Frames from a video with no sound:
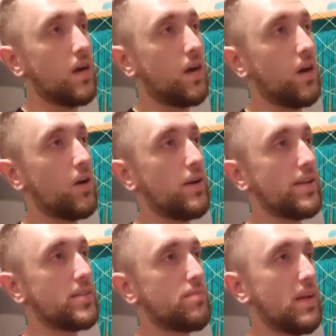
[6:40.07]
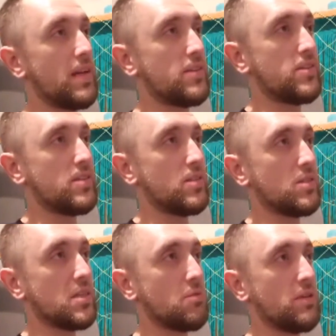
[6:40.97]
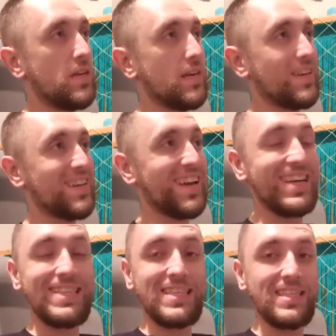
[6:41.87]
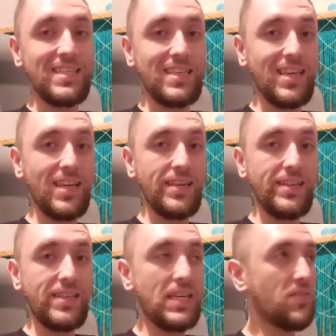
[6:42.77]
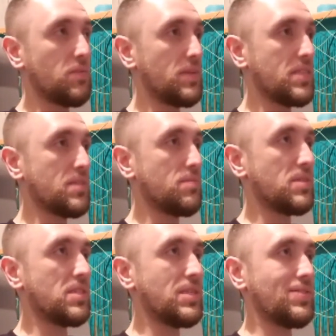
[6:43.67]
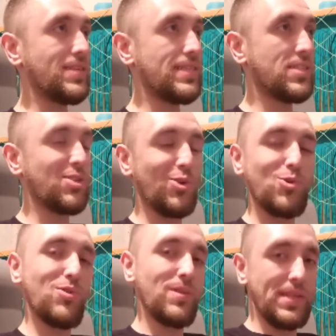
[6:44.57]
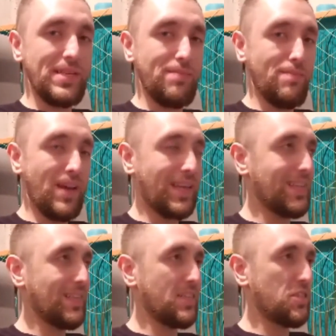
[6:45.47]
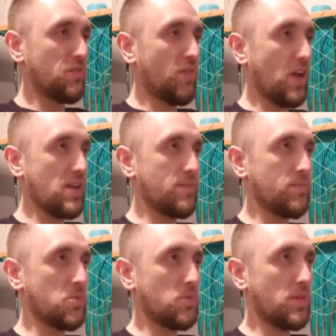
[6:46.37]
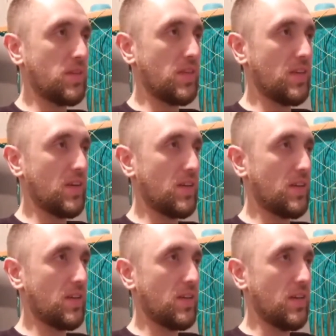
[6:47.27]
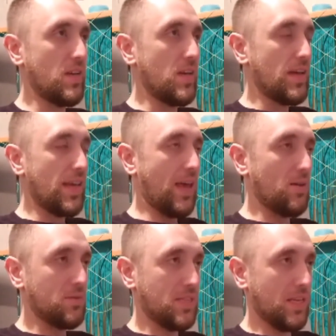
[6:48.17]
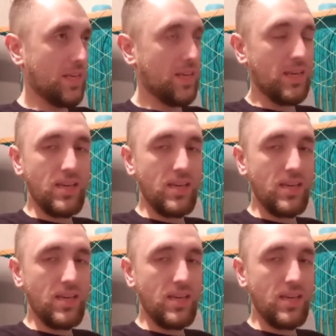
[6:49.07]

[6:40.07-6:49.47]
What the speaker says: Our next match, looks like we got Kylan King giving me some serious early Becky Lynch vibes with the Celtic